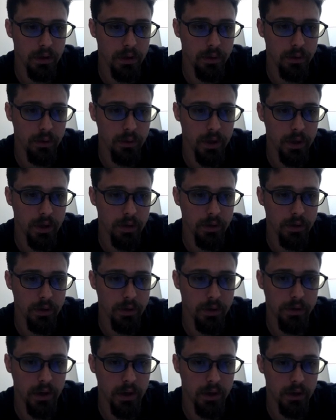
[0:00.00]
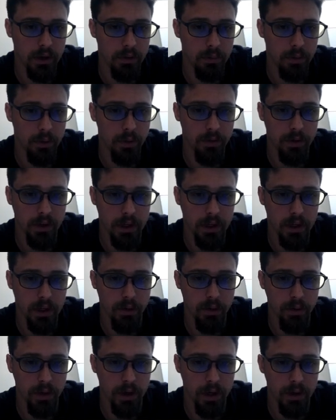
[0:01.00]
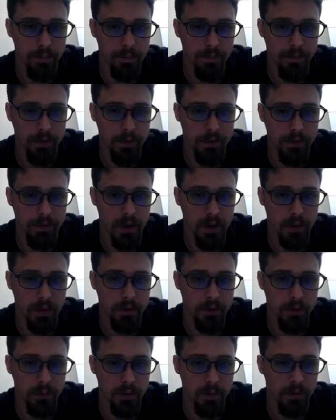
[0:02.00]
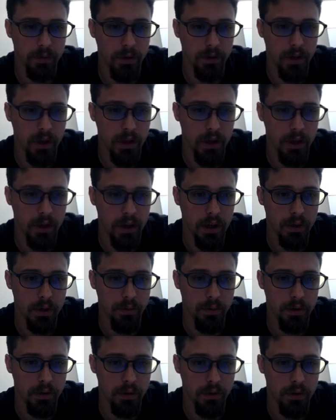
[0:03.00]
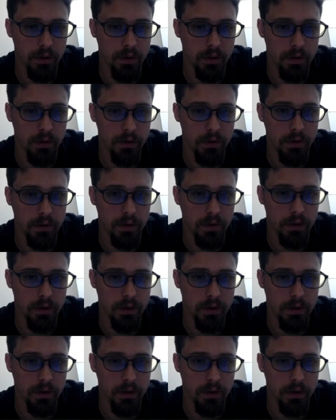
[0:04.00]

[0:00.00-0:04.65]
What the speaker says: Now it's saying move the king away, top two moves. And if we do this,